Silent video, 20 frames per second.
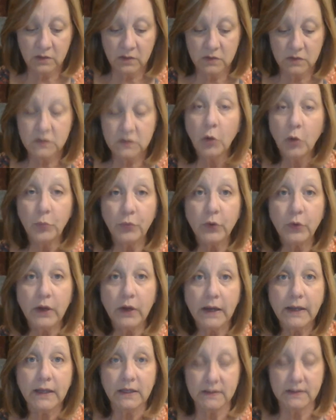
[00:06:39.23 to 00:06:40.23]
So
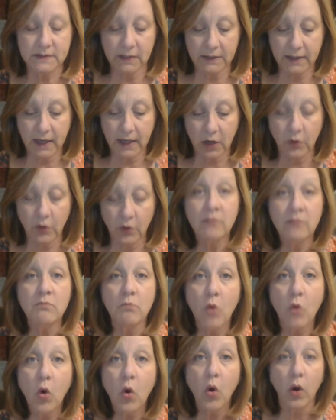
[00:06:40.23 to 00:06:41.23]
pretty, said Karen.
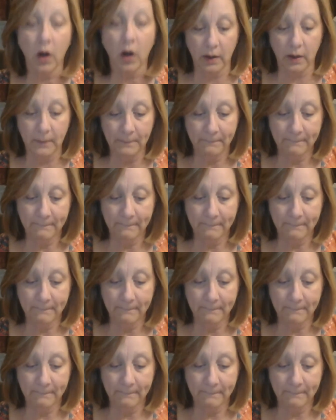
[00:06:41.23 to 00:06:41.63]
More.